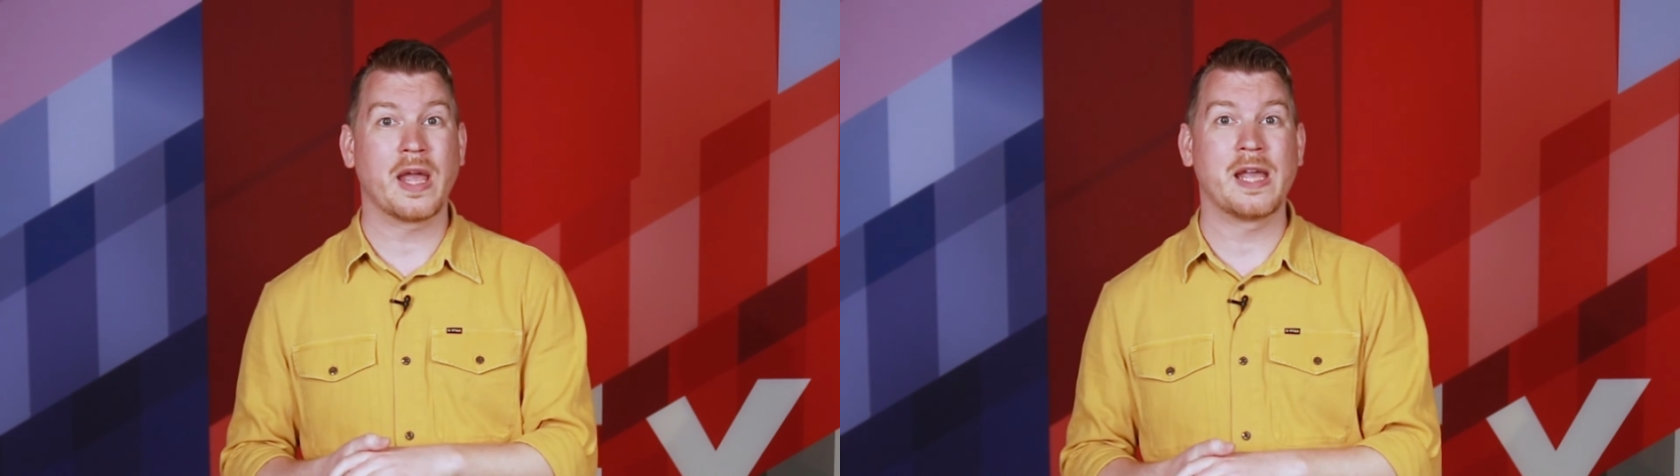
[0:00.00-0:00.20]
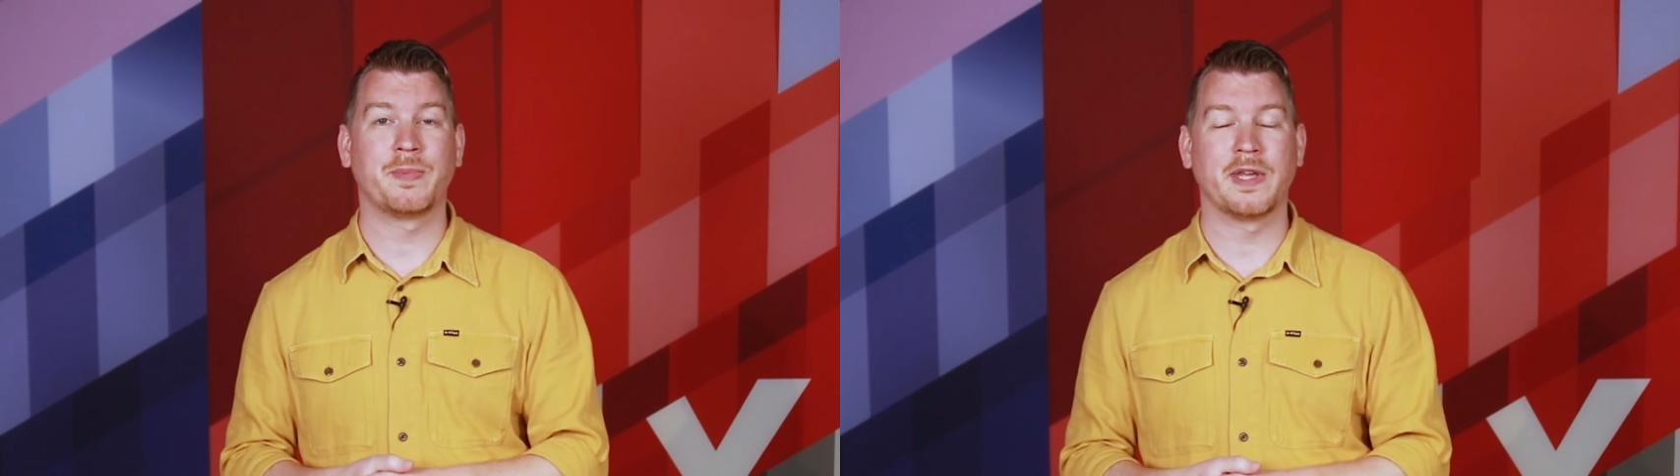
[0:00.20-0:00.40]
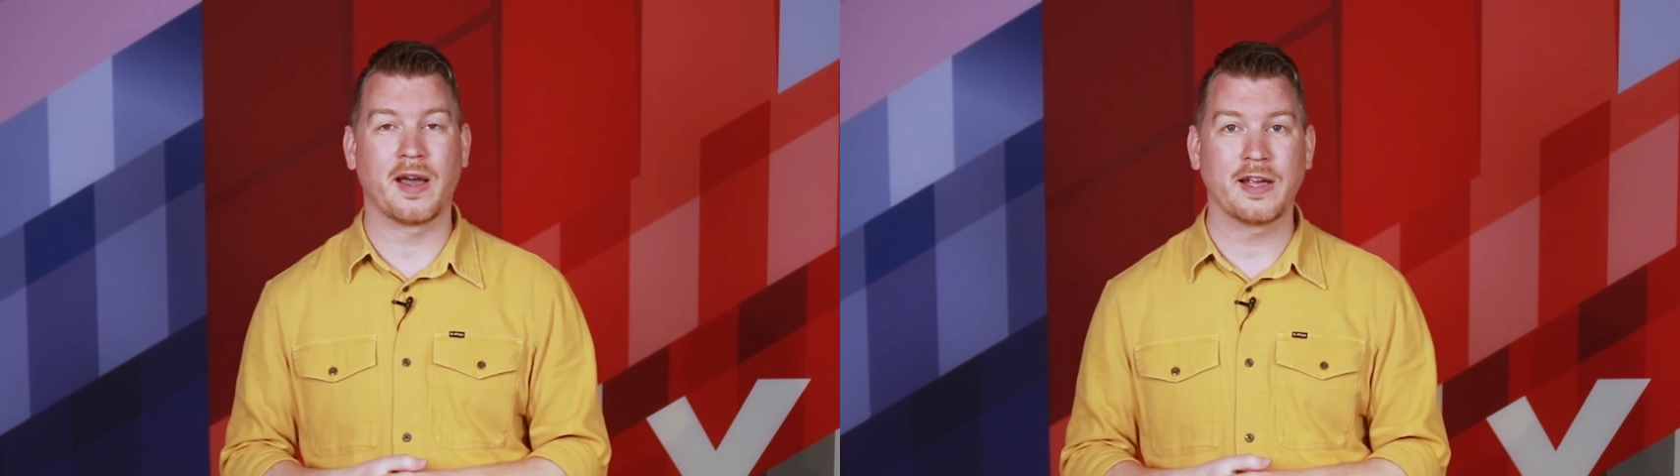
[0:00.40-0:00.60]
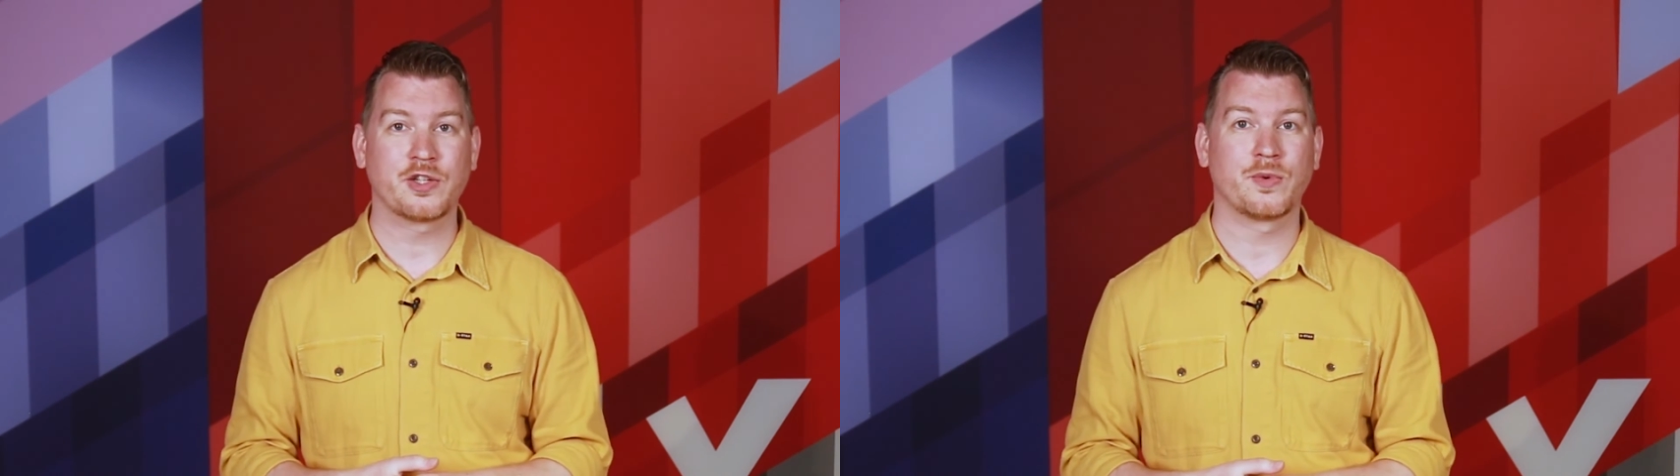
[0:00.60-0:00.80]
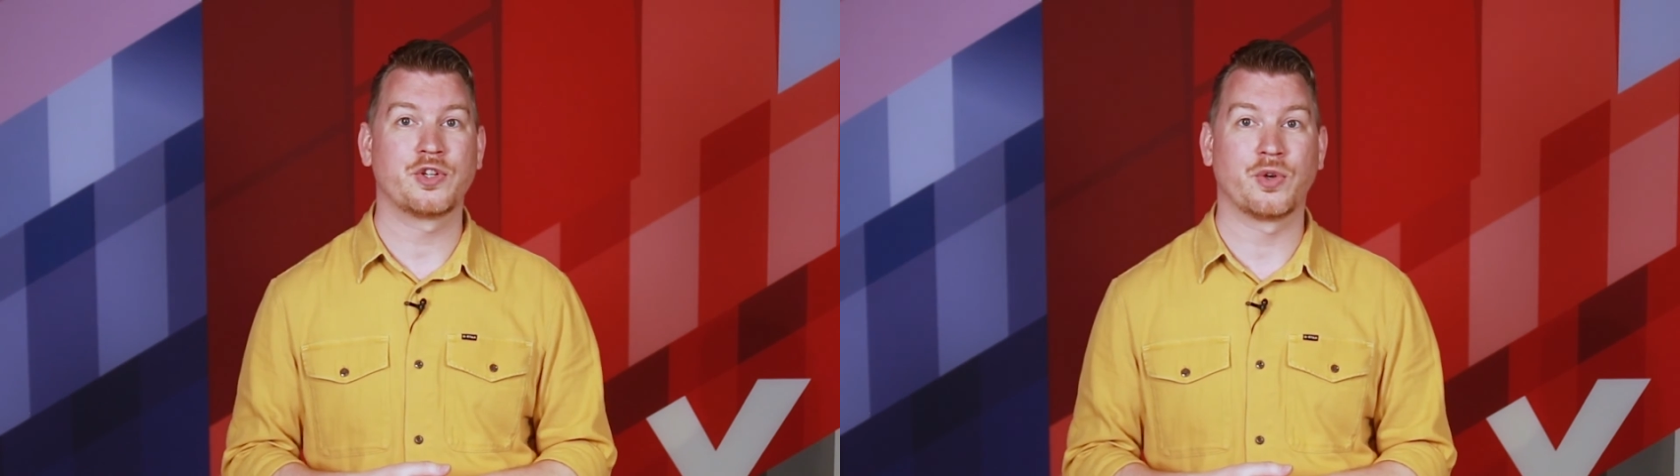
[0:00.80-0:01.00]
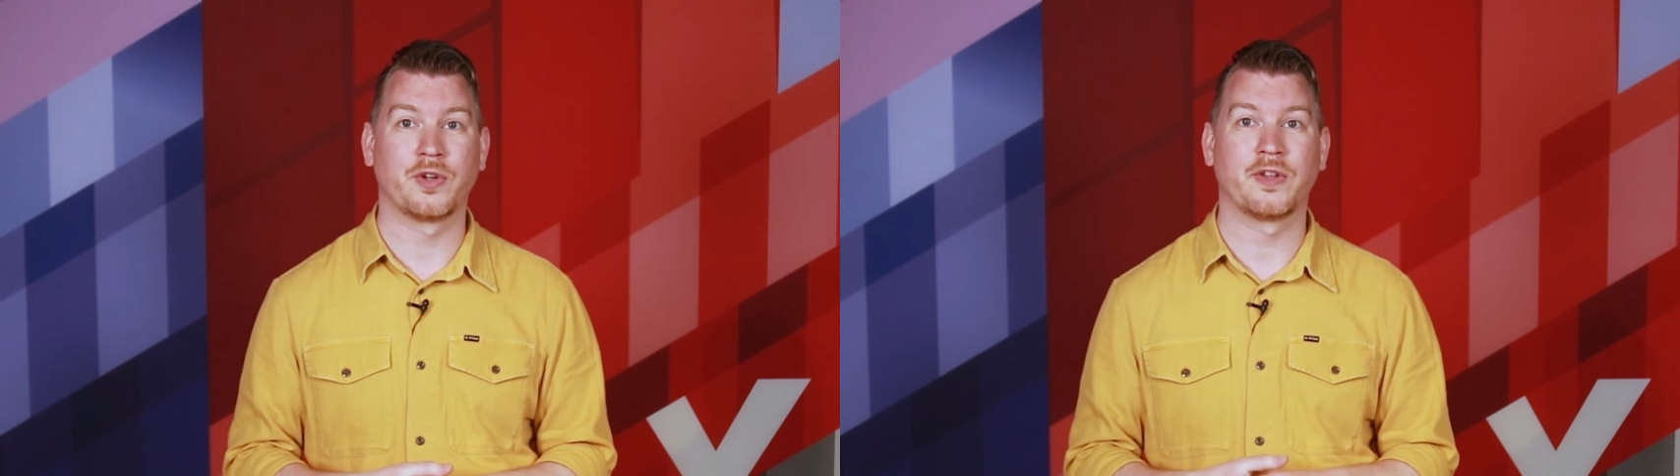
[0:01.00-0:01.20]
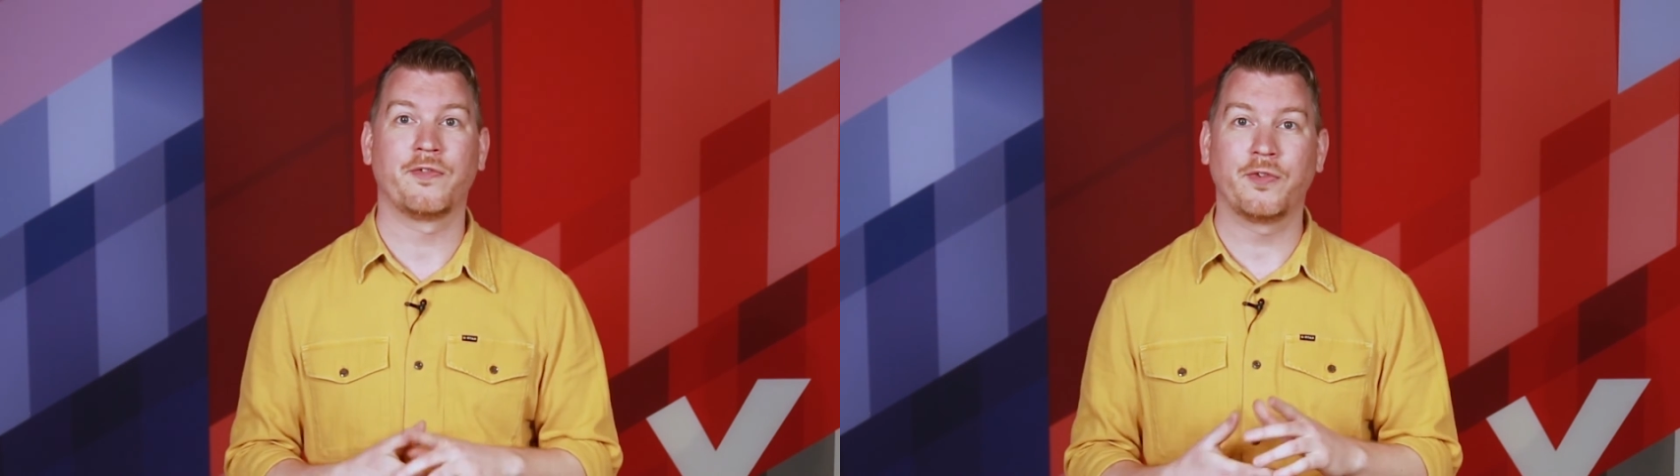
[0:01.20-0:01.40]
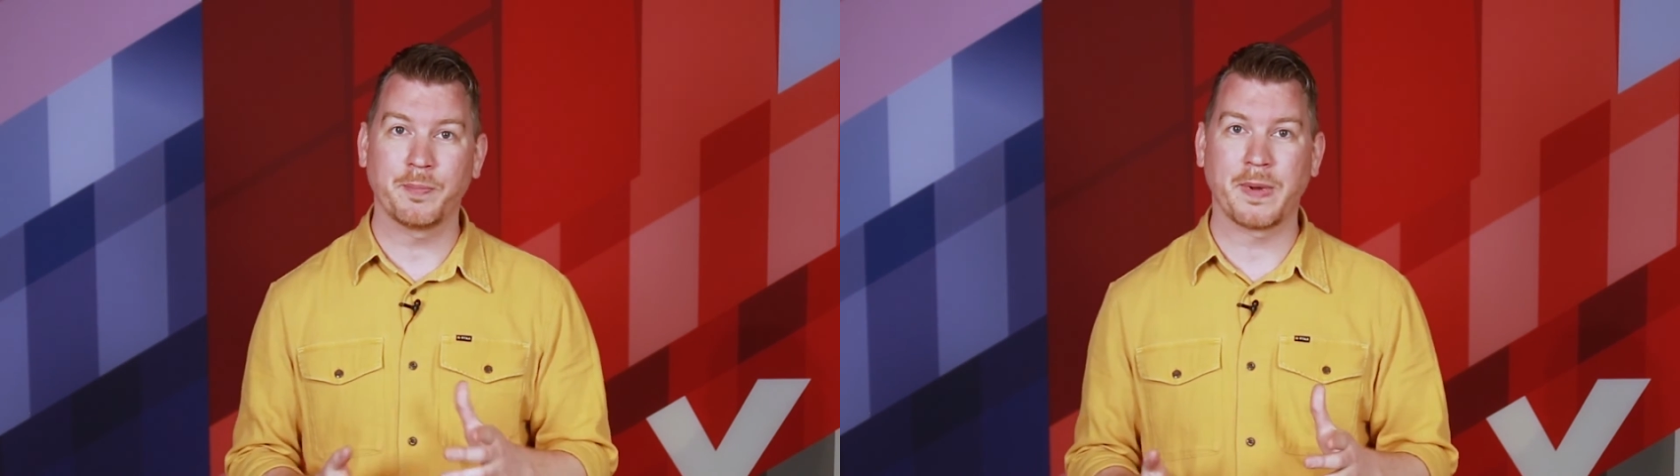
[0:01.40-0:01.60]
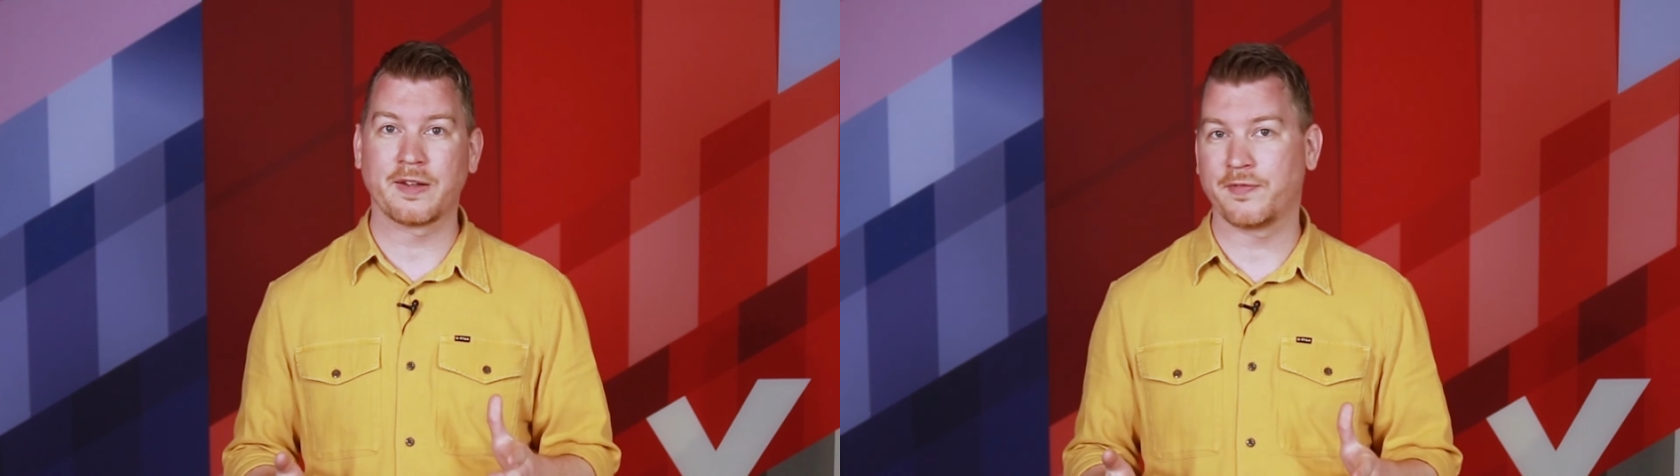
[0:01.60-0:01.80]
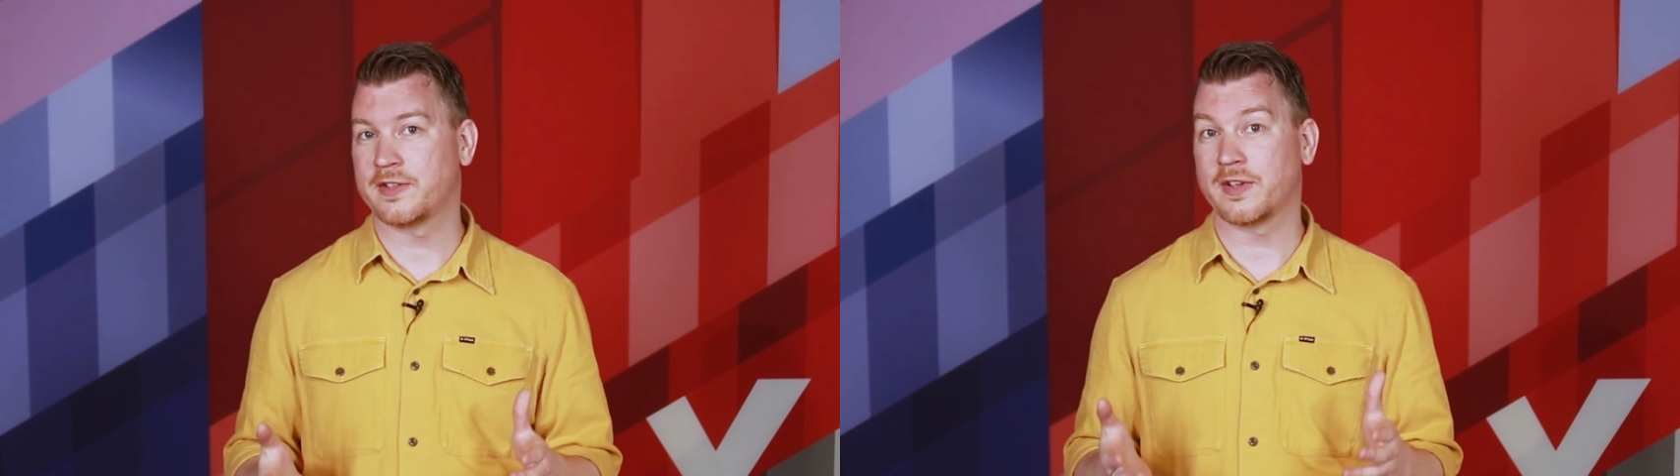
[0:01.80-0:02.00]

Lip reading: API to enjoy the full benefits